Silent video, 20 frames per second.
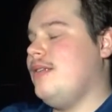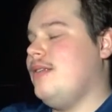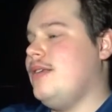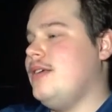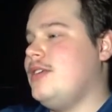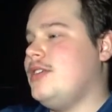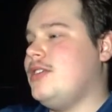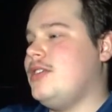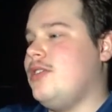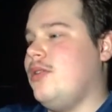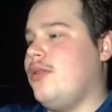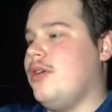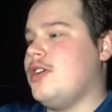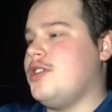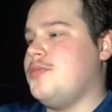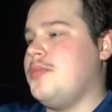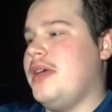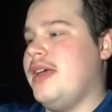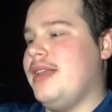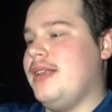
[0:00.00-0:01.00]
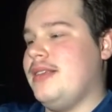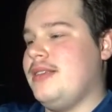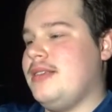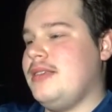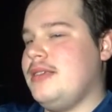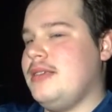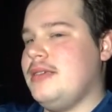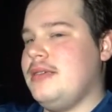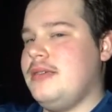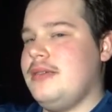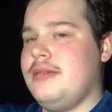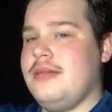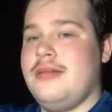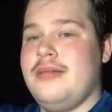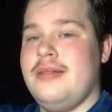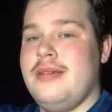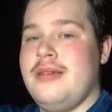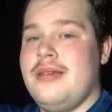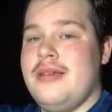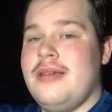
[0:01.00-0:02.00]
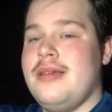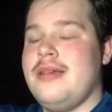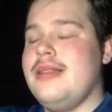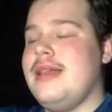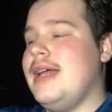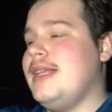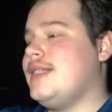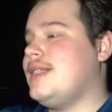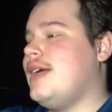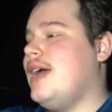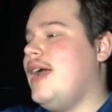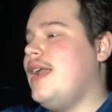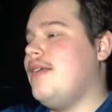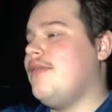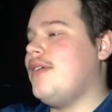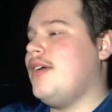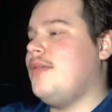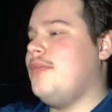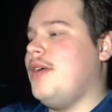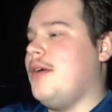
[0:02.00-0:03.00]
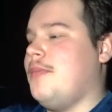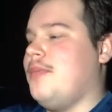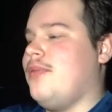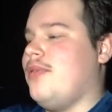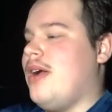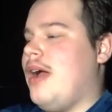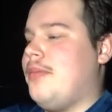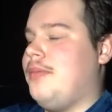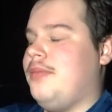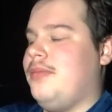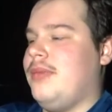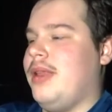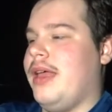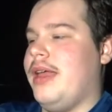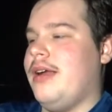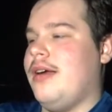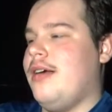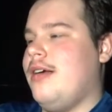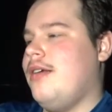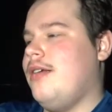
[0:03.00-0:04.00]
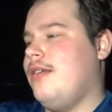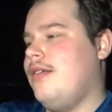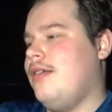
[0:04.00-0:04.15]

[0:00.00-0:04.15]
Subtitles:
storage bins. That's kind of going to be a problem later.